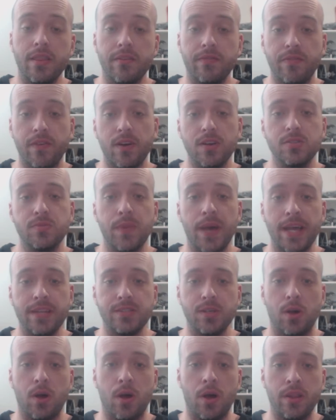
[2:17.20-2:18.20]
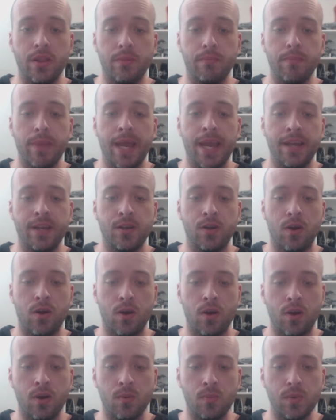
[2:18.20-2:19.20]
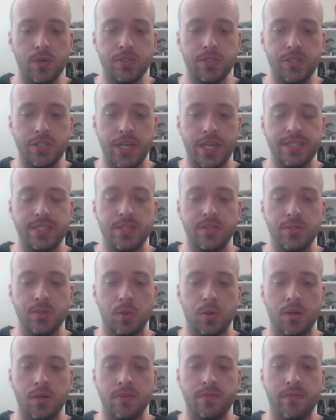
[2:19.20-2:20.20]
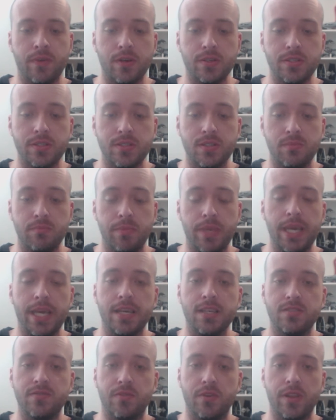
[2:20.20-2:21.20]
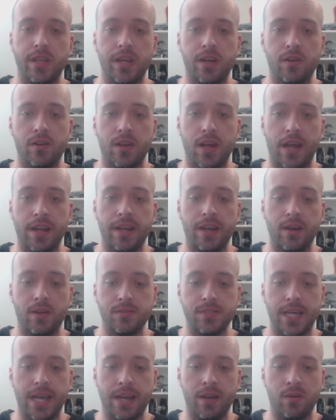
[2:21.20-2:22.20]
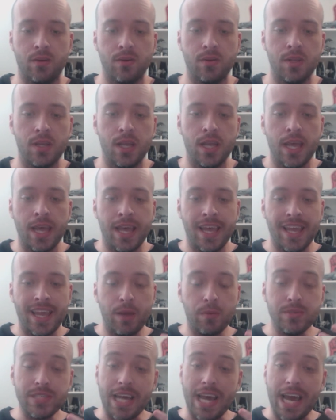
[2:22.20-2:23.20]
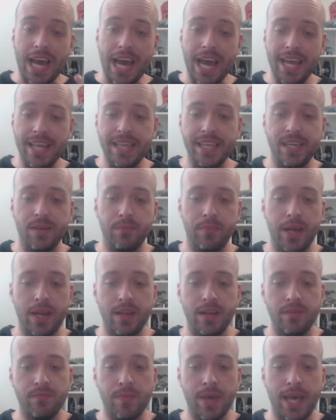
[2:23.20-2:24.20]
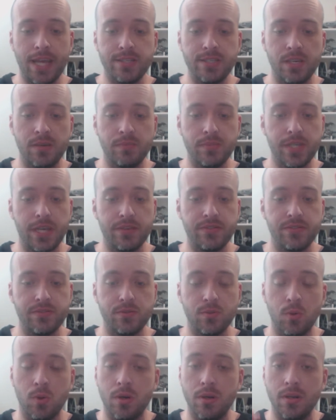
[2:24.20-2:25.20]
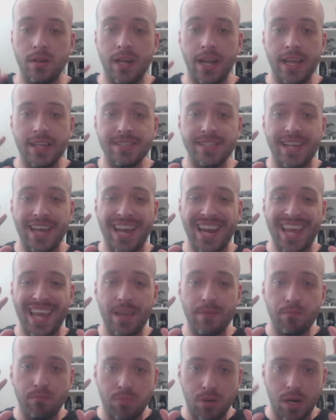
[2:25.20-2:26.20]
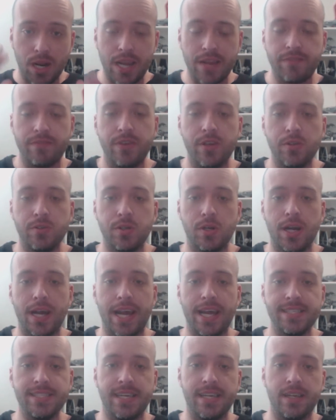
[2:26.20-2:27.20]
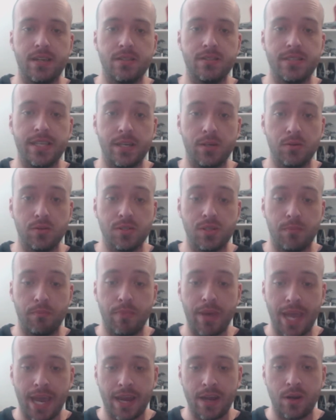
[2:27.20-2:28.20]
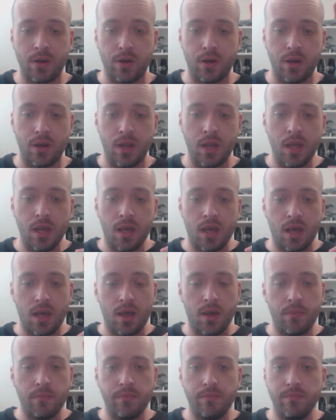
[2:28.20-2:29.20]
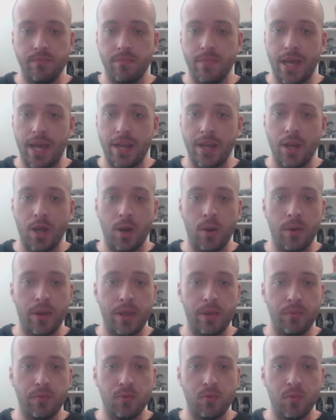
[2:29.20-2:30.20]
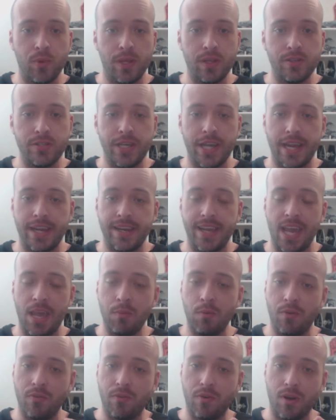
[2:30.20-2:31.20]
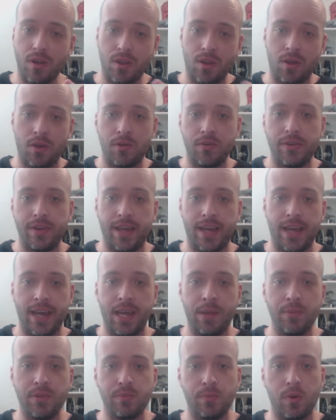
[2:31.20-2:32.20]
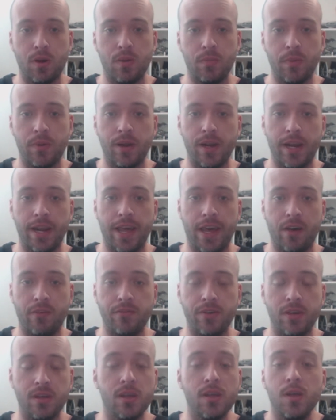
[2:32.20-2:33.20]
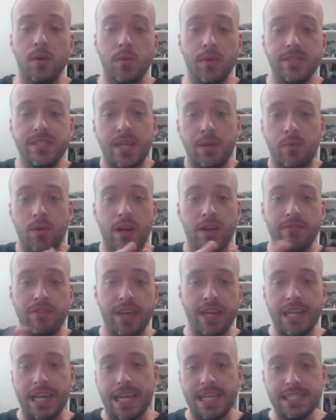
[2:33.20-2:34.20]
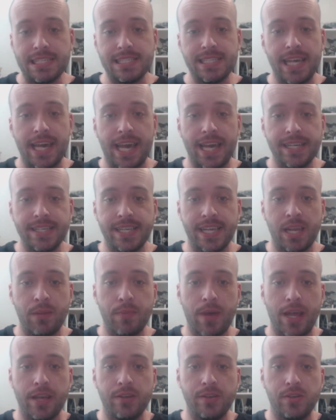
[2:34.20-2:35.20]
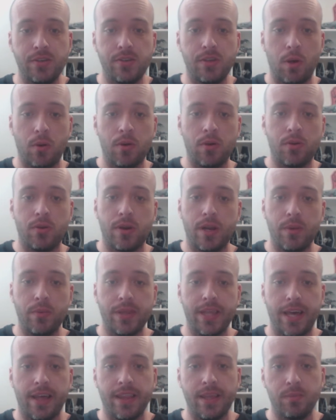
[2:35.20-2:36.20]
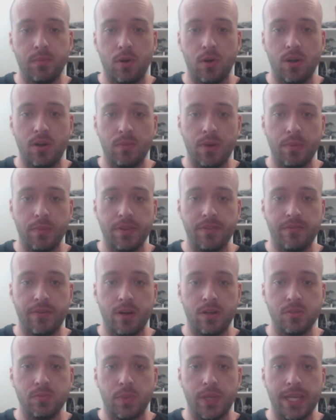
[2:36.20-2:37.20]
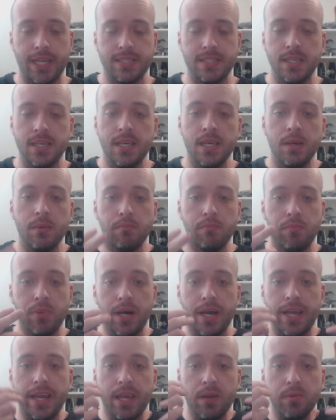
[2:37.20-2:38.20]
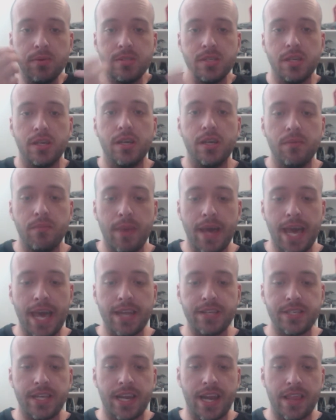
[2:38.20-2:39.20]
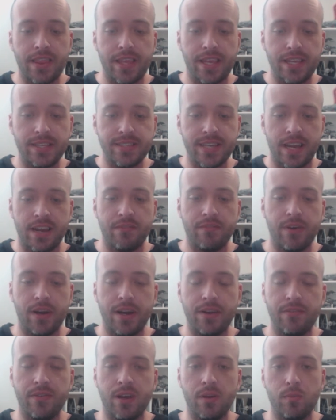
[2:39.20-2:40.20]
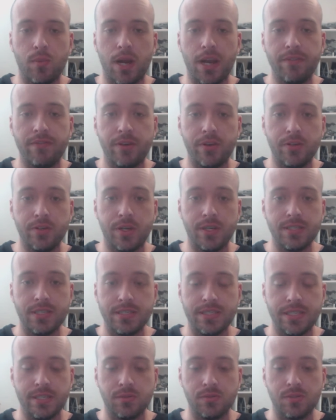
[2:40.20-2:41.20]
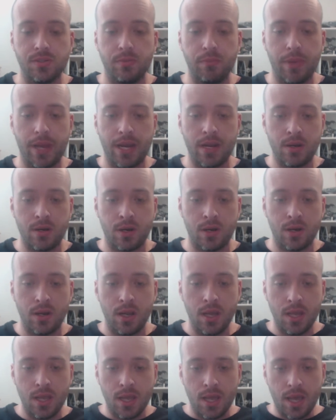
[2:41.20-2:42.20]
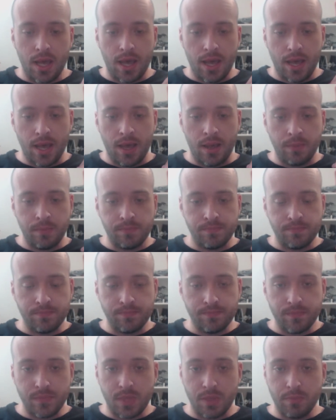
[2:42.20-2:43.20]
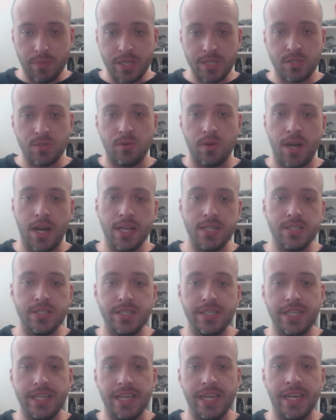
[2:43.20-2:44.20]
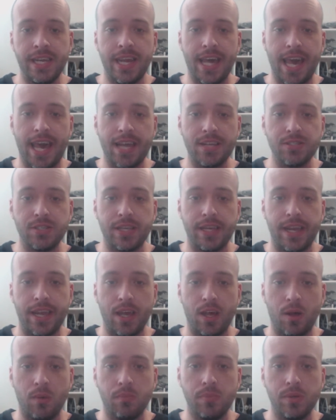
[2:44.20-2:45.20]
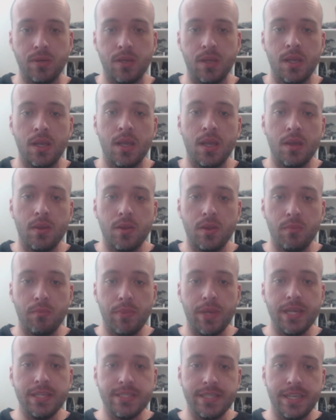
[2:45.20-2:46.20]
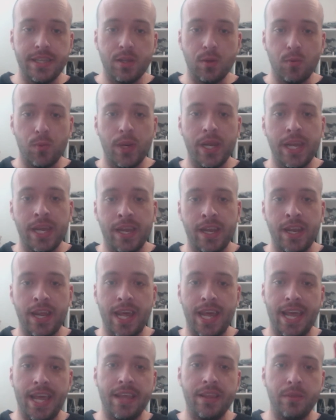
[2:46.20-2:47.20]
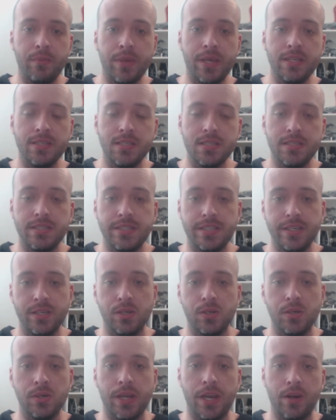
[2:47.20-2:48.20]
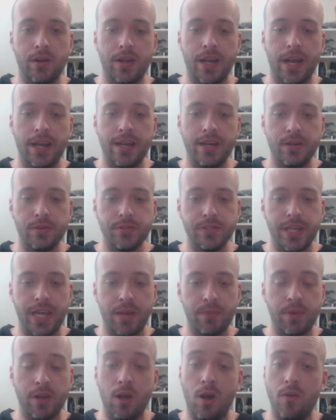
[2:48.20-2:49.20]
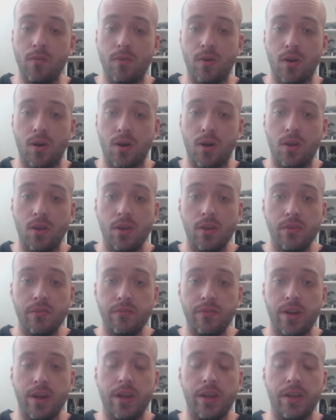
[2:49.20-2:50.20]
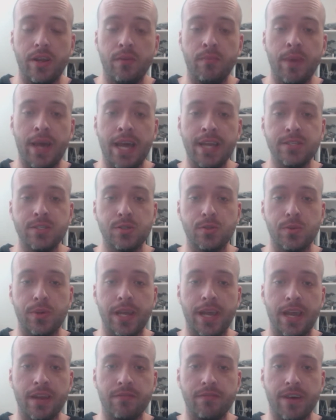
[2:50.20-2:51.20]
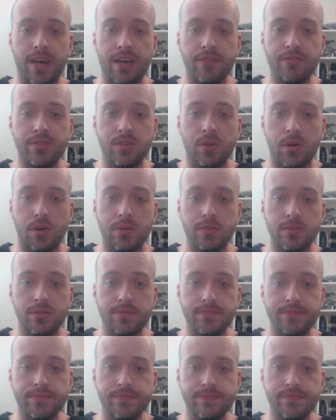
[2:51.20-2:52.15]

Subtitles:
The first match on the main card was Jason Jordan versus The Miz for the Intercontinental title. It was a highly competitive matchup. Jason Jordan has got a bright future as a singles competitor. I know he was with Chad Gable for a long time as part of American Alpha, which they were a fantastic tag team. I don't agree with how they broke him up in the first place, but it was a good match, and I think he's got a very, very bright future as a singles competitor. The Miztourage did actually help The Miz get the win, and The Miz is still Intercontinental Champion. Overall, very good match, 3 out of 5 stars.